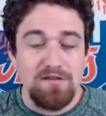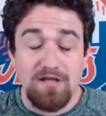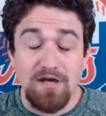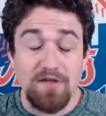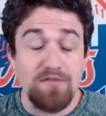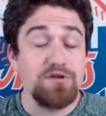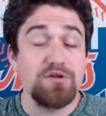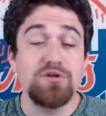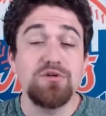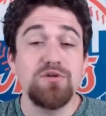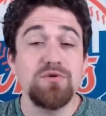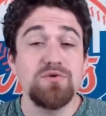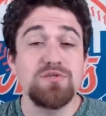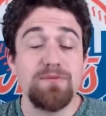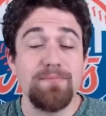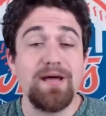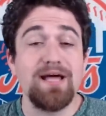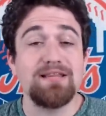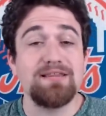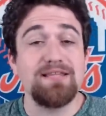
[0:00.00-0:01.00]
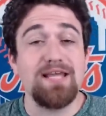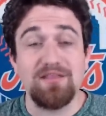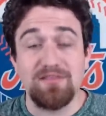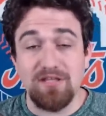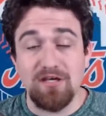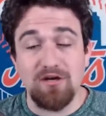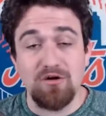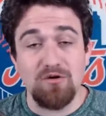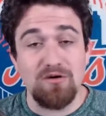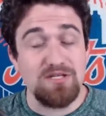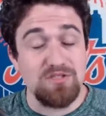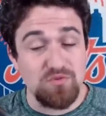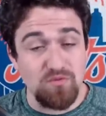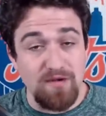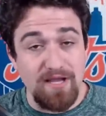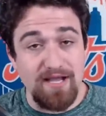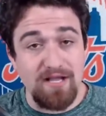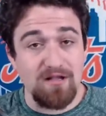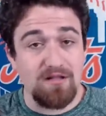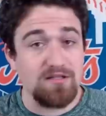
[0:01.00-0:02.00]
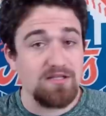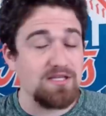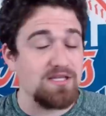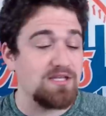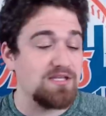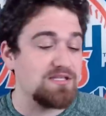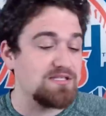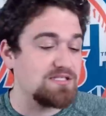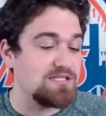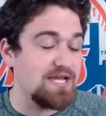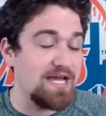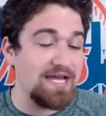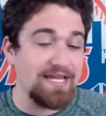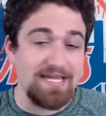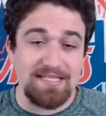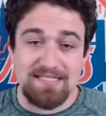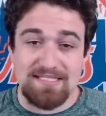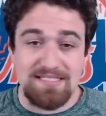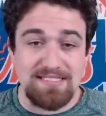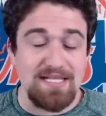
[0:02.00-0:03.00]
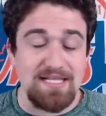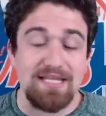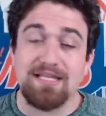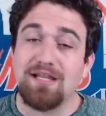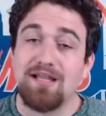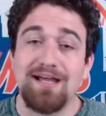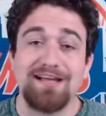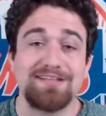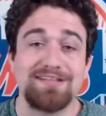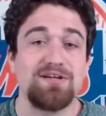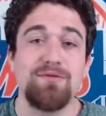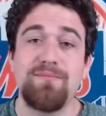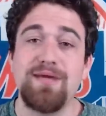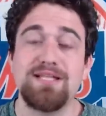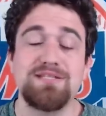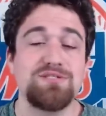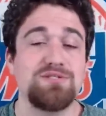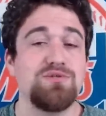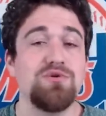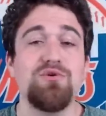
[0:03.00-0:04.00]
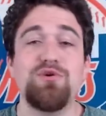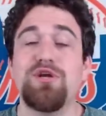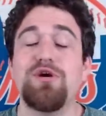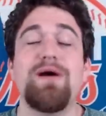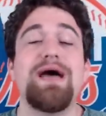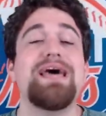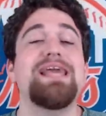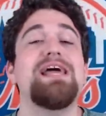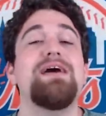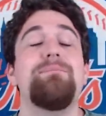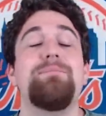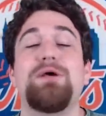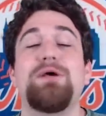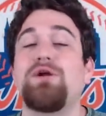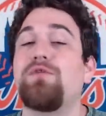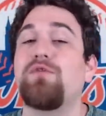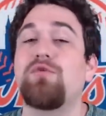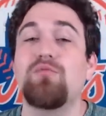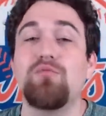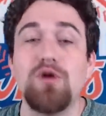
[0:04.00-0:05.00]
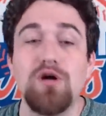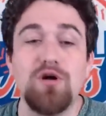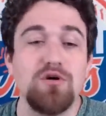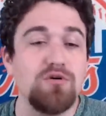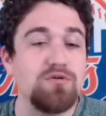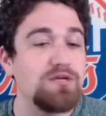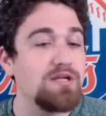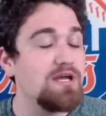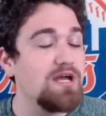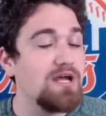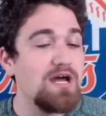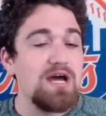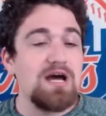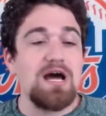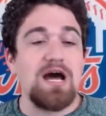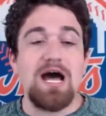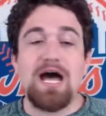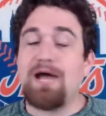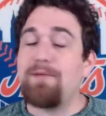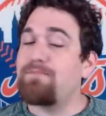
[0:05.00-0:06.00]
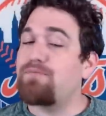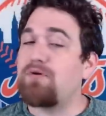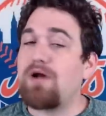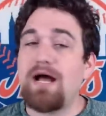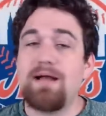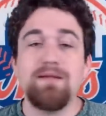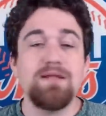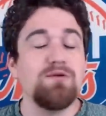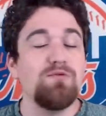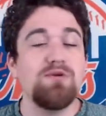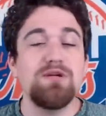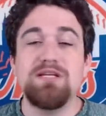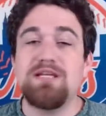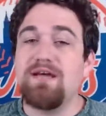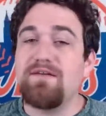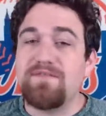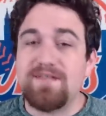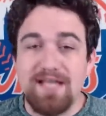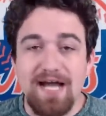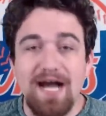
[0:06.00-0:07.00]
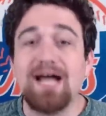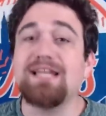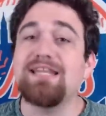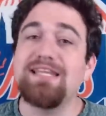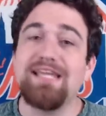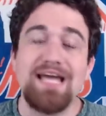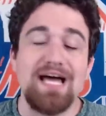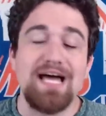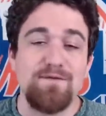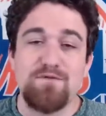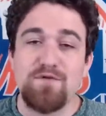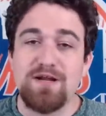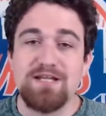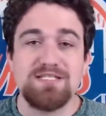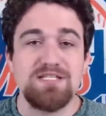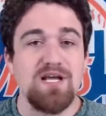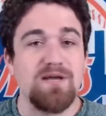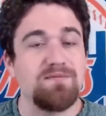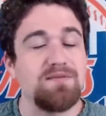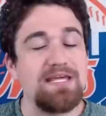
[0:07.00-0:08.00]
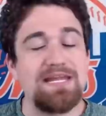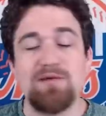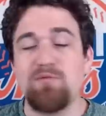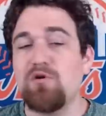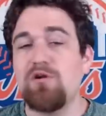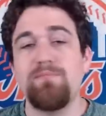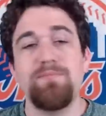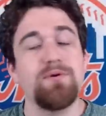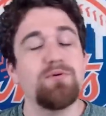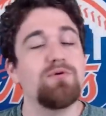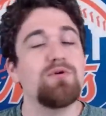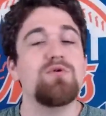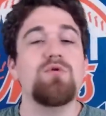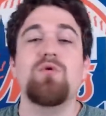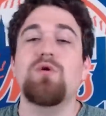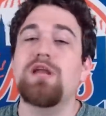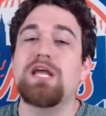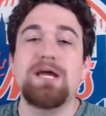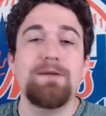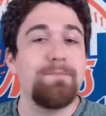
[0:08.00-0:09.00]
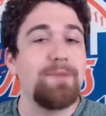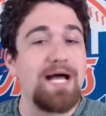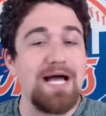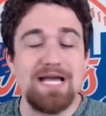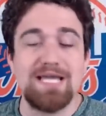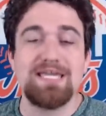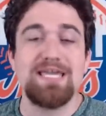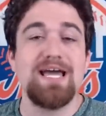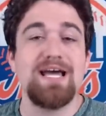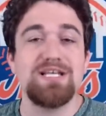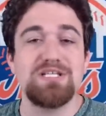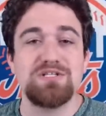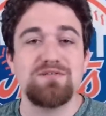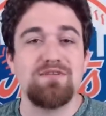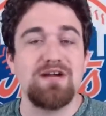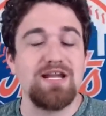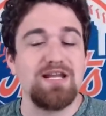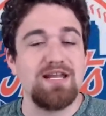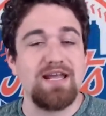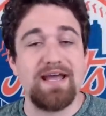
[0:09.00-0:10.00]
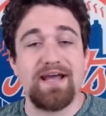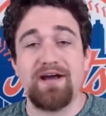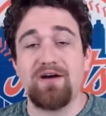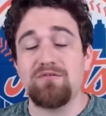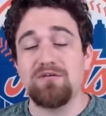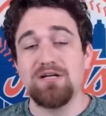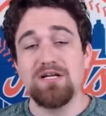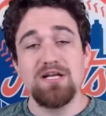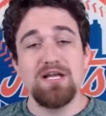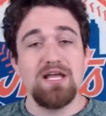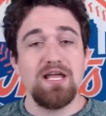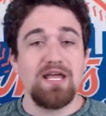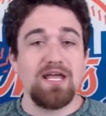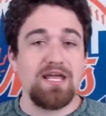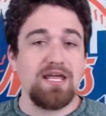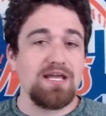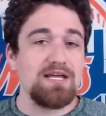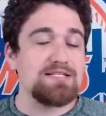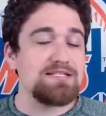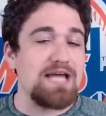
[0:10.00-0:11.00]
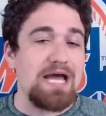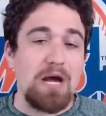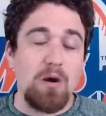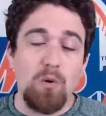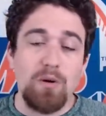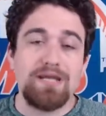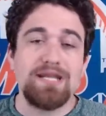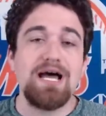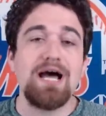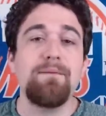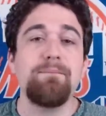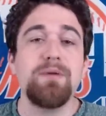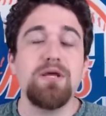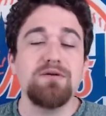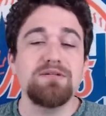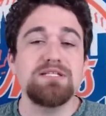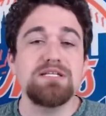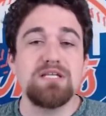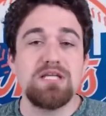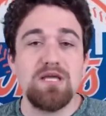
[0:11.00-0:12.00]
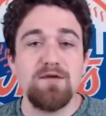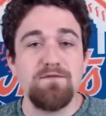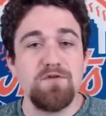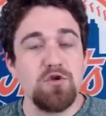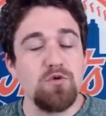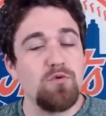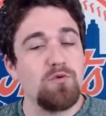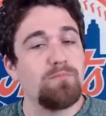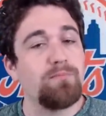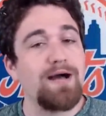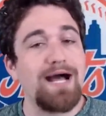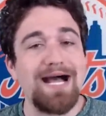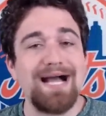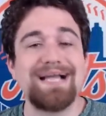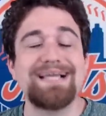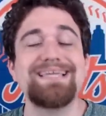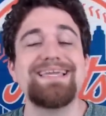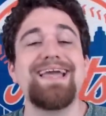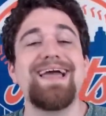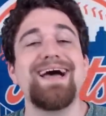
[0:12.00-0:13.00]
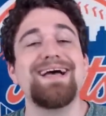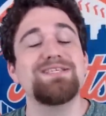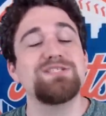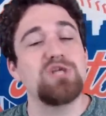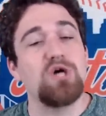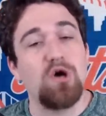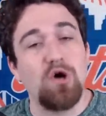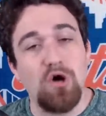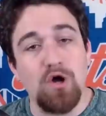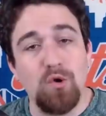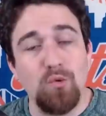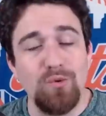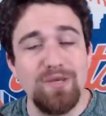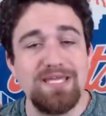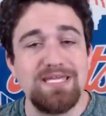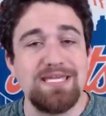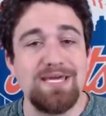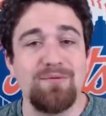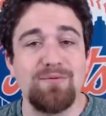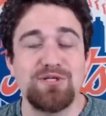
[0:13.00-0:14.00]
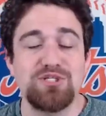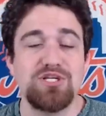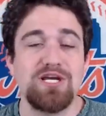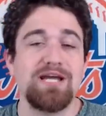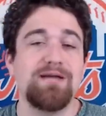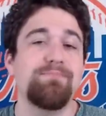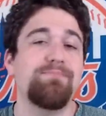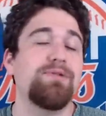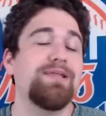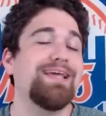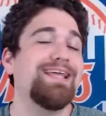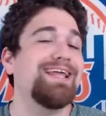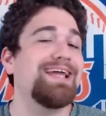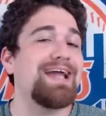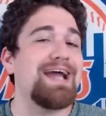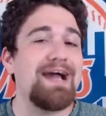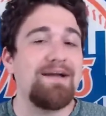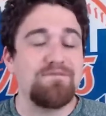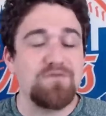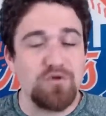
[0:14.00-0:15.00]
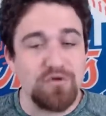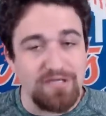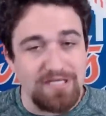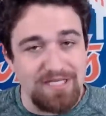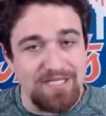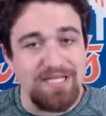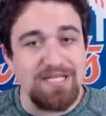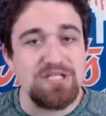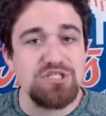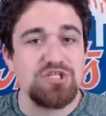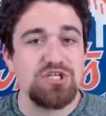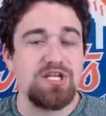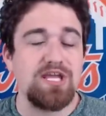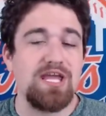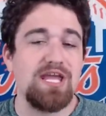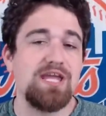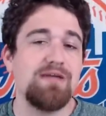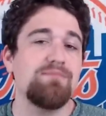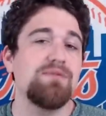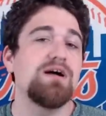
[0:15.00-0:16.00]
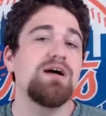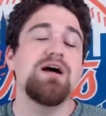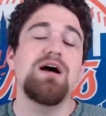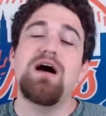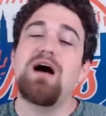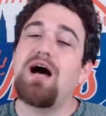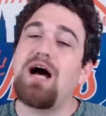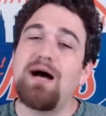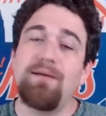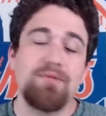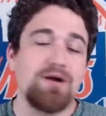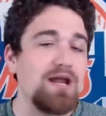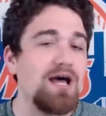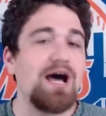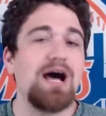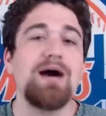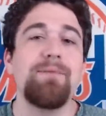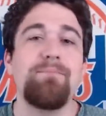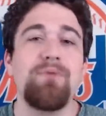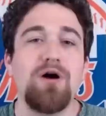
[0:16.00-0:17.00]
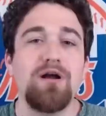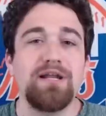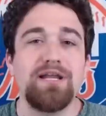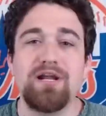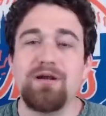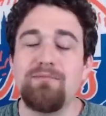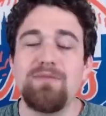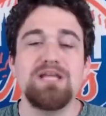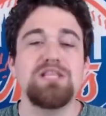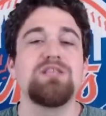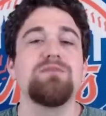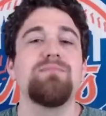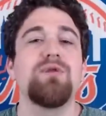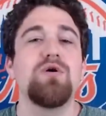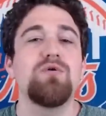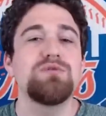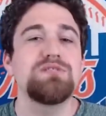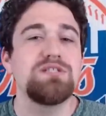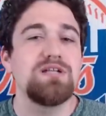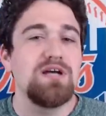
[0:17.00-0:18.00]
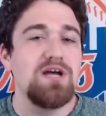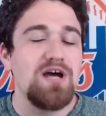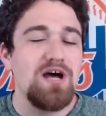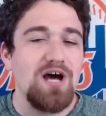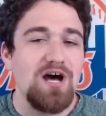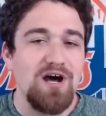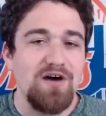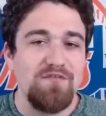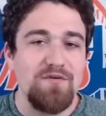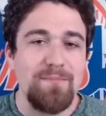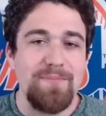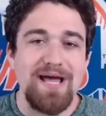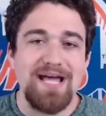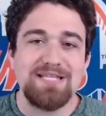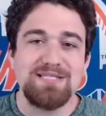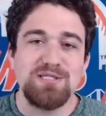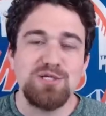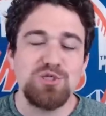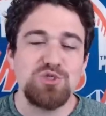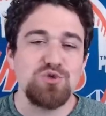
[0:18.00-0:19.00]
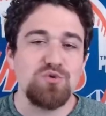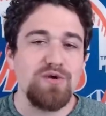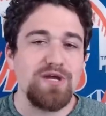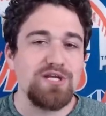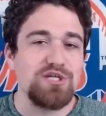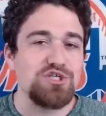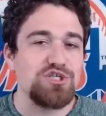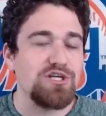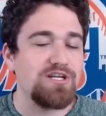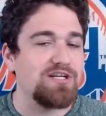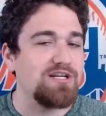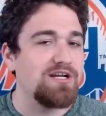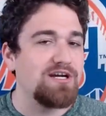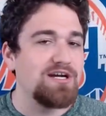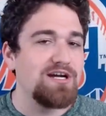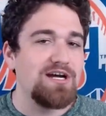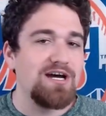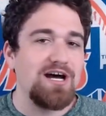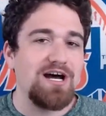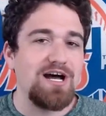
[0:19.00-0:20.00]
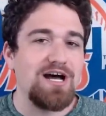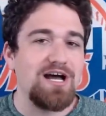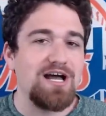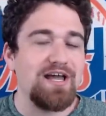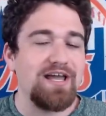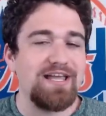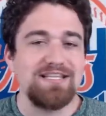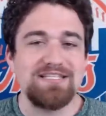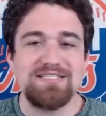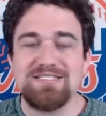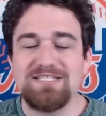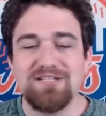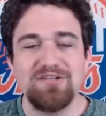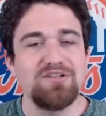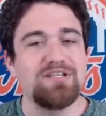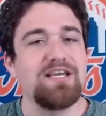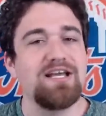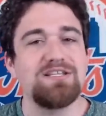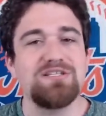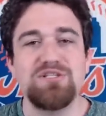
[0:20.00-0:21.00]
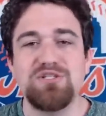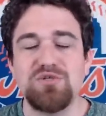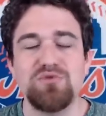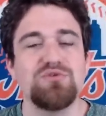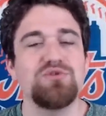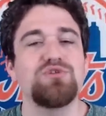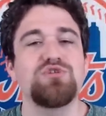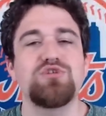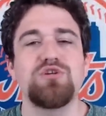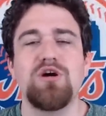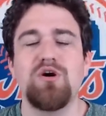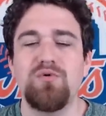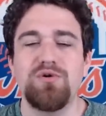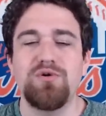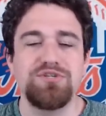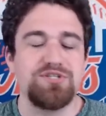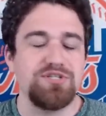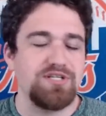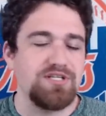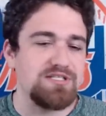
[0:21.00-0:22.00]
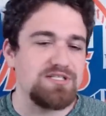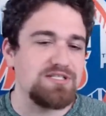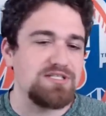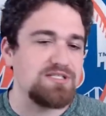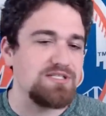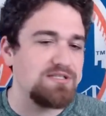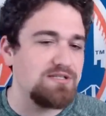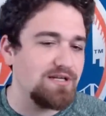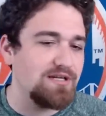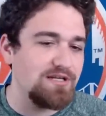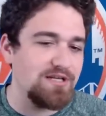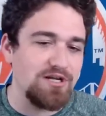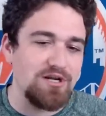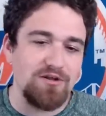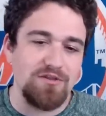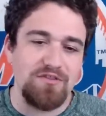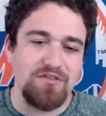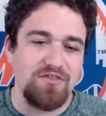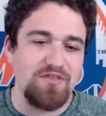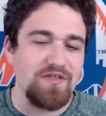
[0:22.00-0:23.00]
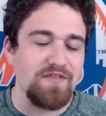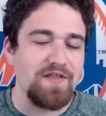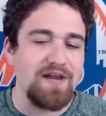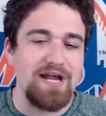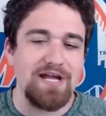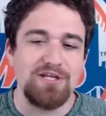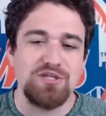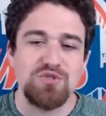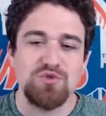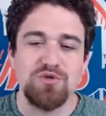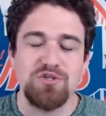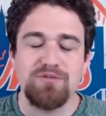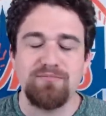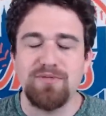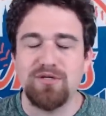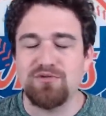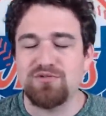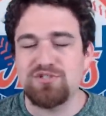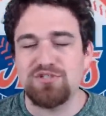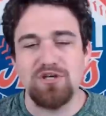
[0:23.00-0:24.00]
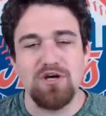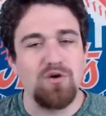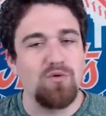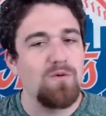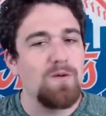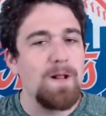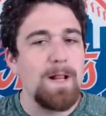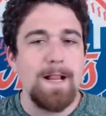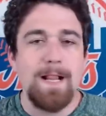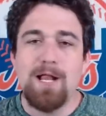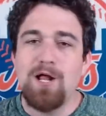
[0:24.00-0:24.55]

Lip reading: the other good news about that, though, as well, is I get to stay in the Locked On Mets studio. Had I been on the road, I probably wouldn't have gotten the Alvarez update. I wouldn't be recording a podcast right now, and I would not be able to give you podcasts all weekend, which I am planning. After each game, I'm going to hop on here, make the most of a bad situation, and still get to do the show, which is, you know, the thing that I enjoy the most. So